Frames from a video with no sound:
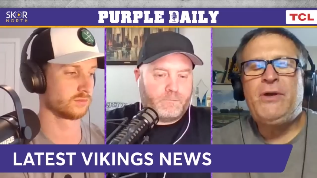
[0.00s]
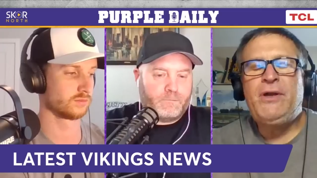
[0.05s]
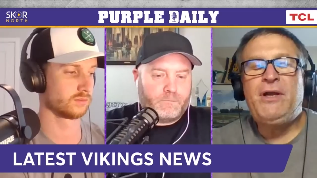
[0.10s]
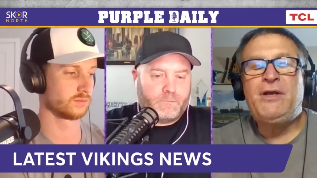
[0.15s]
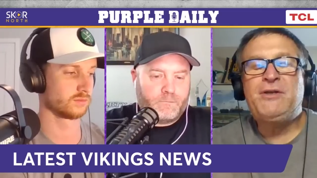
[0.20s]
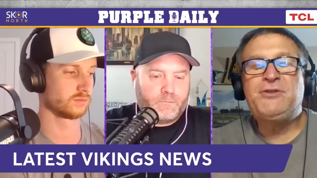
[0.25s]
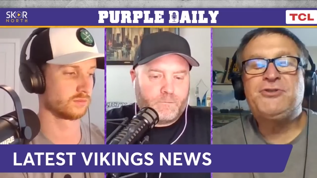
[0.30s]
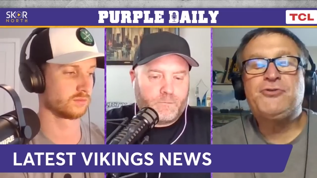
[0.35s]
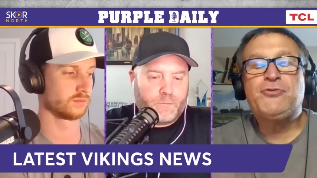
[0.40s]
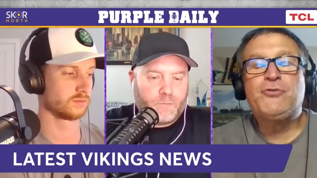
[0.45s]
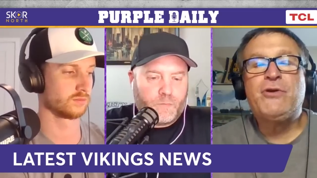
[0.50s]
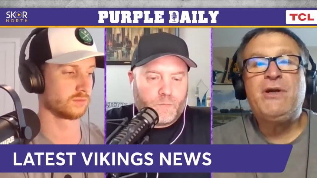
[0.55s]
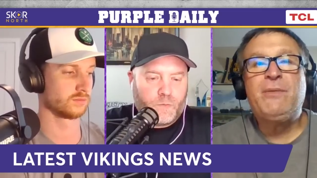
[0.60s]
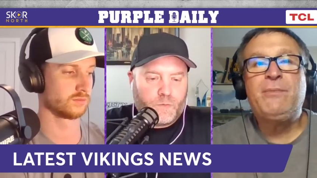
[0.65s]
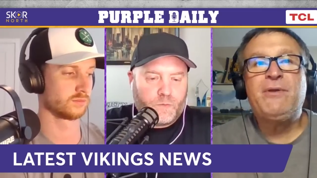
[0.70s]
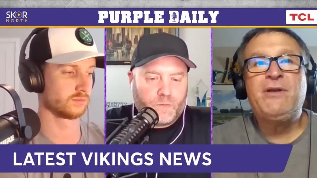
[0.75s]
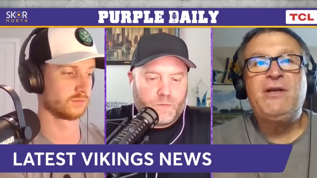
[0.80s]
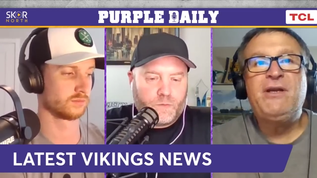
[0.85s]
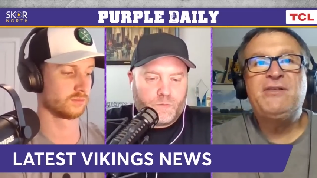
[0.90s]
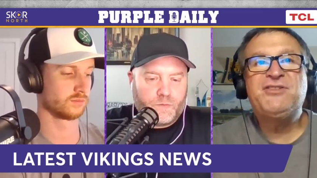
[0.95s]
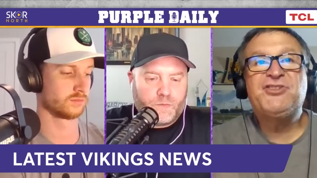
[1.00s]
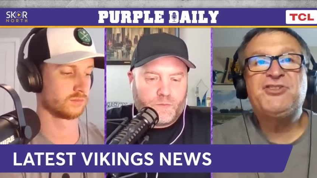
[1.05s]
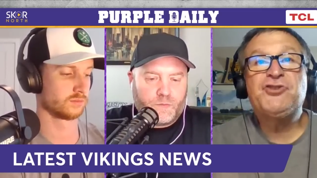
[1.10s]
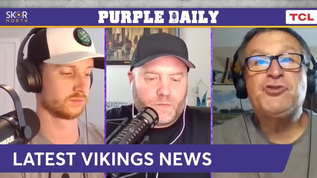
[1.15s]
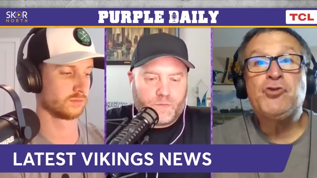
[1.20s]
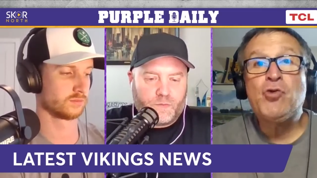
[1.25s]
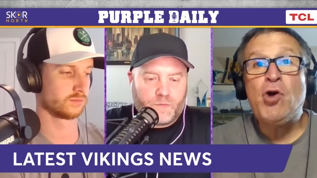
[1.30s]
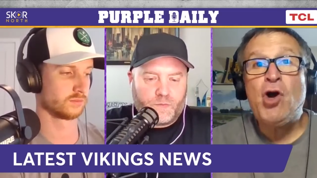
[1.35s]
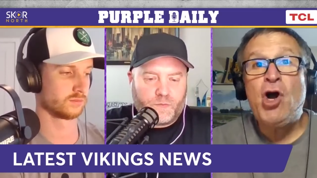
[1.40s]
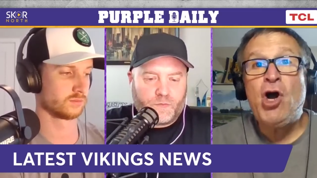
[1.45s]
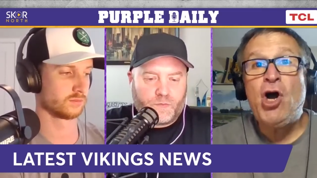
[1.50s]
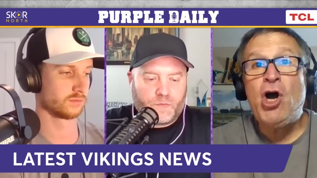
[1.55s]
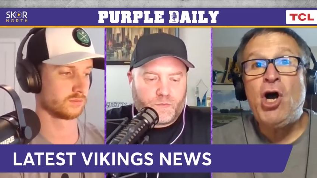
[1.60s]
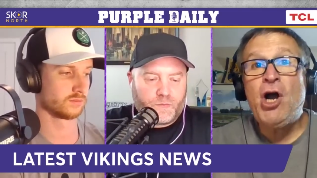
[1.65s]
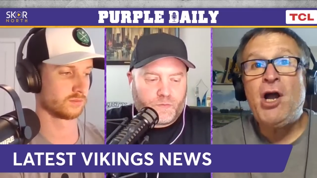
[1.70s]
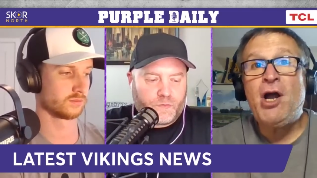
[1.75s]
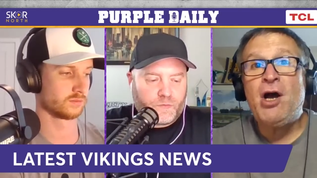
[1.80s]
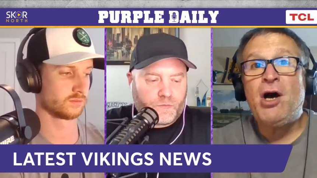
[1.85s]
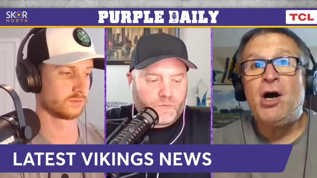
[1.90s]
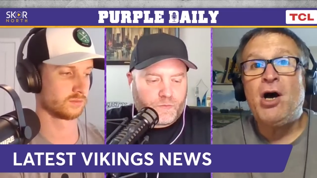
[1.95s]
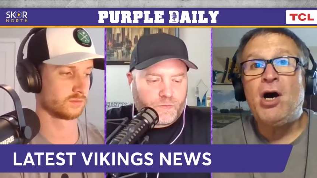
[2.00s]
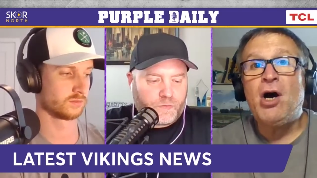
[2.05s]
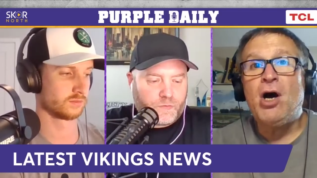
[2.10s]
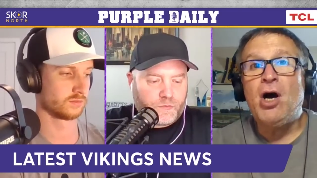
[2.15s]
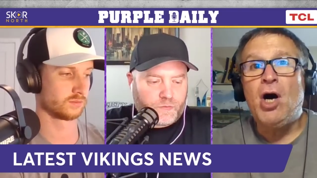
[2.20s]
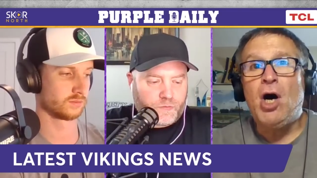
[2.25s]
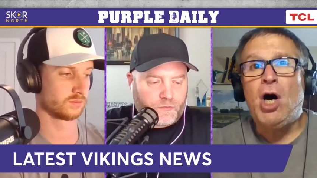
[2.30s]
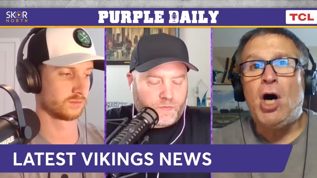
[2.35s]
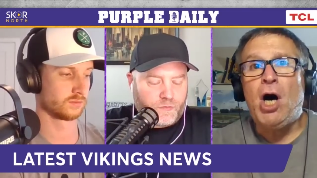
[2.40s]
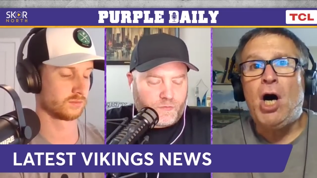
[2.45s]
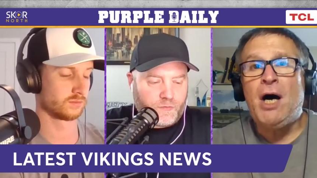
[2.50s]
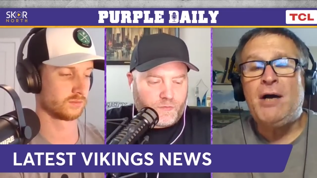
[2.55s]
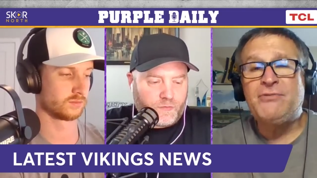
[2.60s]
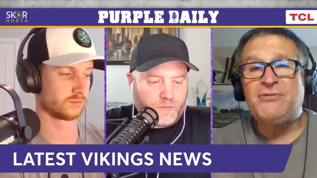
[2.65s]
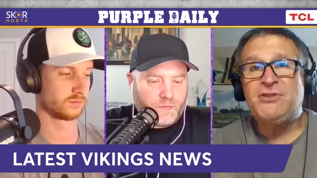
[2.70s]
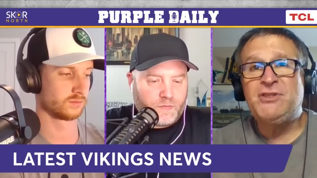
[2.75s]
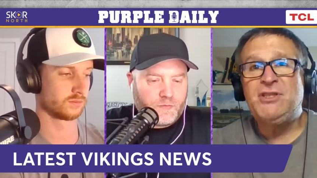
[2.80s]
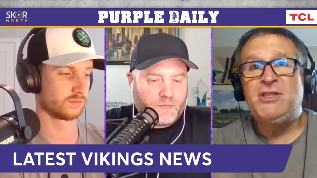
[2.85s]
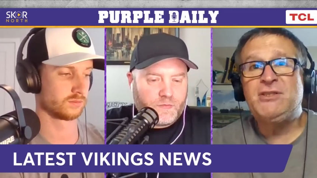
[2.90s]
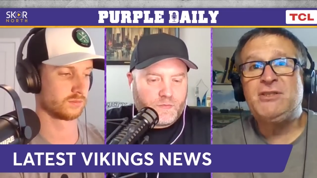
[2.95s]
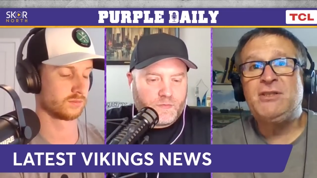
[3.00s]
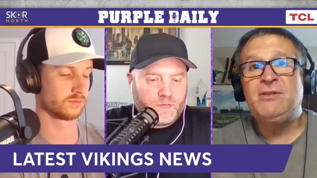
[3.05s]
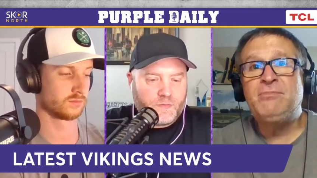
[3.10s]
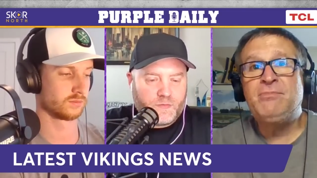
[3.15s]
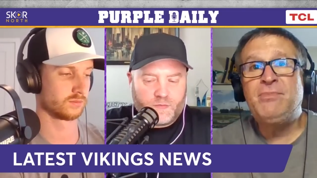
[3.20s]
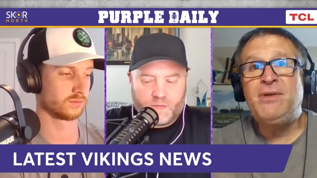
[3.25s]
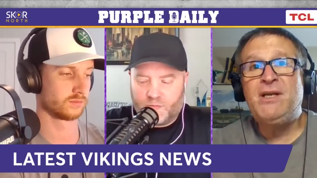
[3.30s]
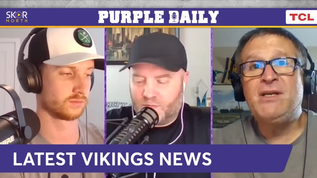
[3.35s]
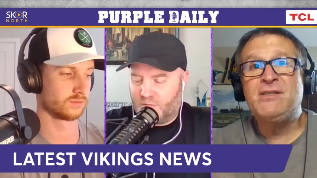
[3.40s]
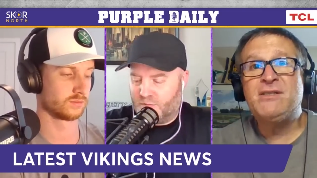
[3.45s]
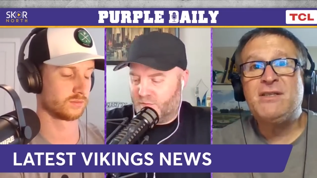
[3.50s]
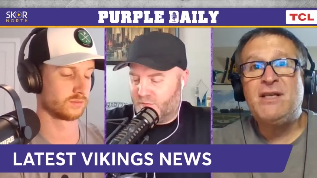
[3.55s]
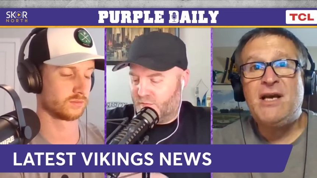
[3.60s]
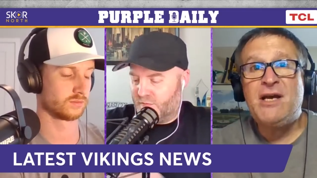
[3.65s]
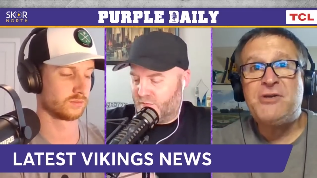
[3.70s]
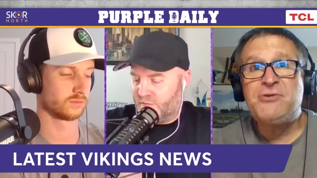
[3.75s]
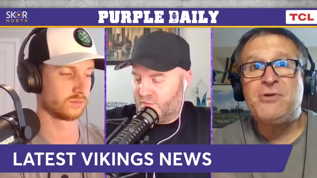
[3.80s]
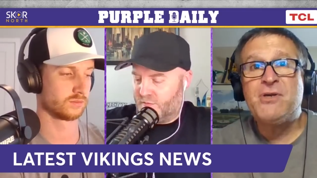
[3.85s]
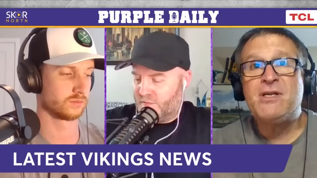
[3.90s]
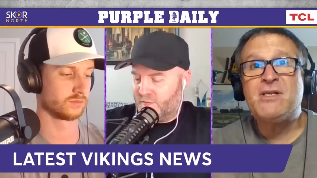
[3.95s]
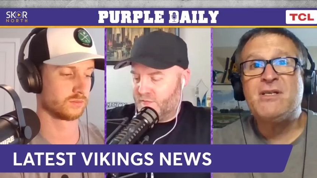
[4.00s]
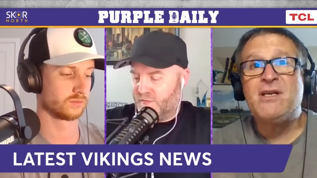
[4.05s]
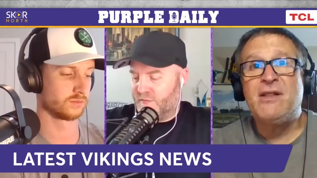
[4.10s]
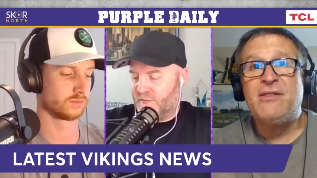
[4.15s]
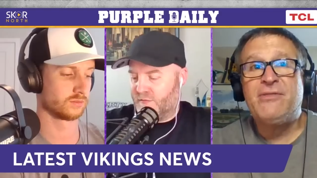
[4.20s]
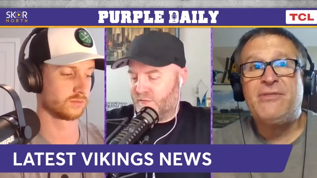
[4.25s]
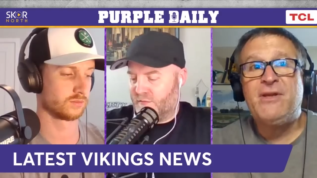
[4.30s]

Speaker 1: an extremely strong offseason because Kendricks and